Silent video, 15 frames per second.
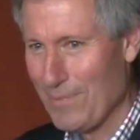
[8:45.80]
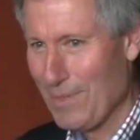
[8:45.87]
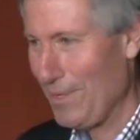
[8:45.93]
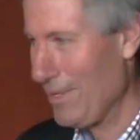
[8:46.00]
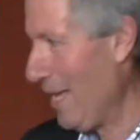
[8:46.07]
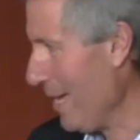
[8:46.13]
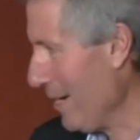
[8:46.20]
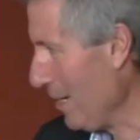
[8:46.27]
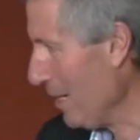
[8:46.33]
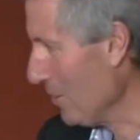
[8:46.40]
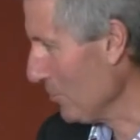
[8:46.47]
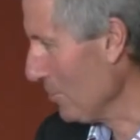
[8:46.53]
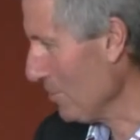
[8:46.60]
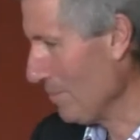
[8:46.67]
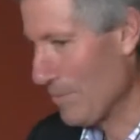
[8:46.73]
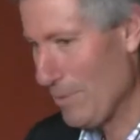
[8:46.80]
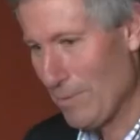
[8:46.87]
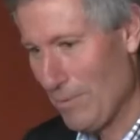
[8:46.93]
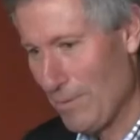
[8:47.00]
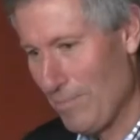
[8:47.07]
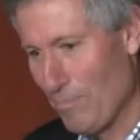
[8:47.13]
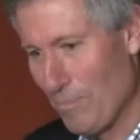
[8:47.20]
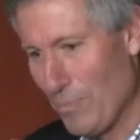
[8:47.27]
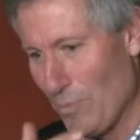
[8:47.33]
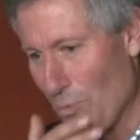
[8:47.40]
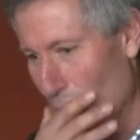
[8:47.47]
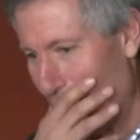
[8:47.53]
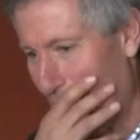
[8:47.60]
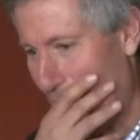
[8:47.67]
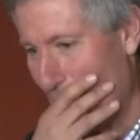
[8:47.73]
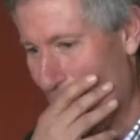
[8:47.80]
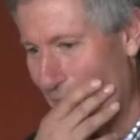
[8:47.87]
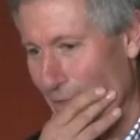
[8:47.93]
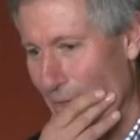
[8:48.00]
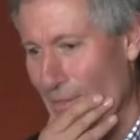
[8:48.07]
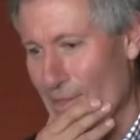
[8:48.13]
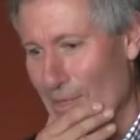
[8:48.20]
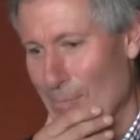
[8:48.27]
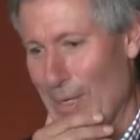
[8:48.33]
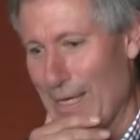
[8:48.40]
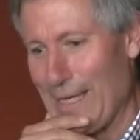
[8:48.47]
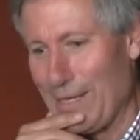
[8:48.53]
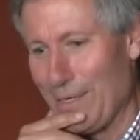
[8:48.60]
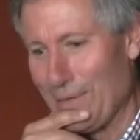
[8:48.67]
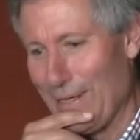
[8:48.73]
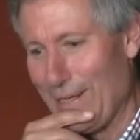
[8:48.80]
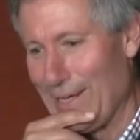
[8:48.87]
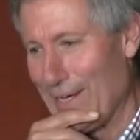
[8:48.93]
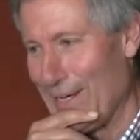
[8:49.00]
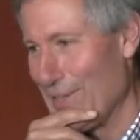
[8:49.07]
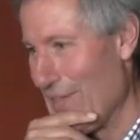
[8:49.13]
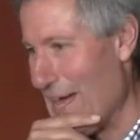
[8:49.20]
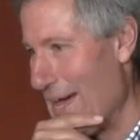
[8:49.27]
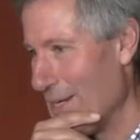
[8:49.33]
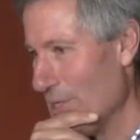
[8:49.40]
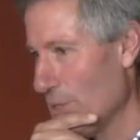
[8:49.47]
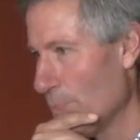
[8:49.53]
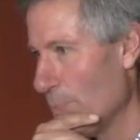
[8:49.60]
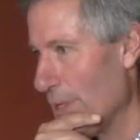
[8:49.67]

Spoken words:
candidates will know better than me that.